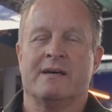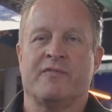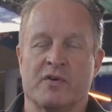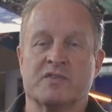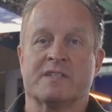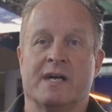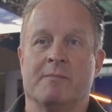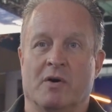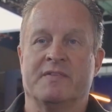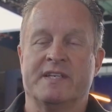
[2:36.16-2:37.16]
first
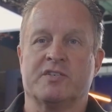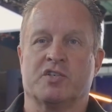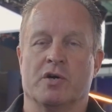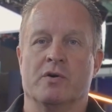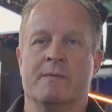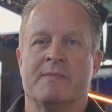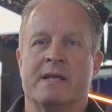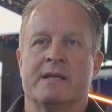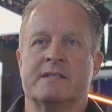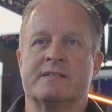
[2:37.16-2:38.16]
time on this show.
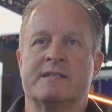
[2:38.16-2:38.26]
It's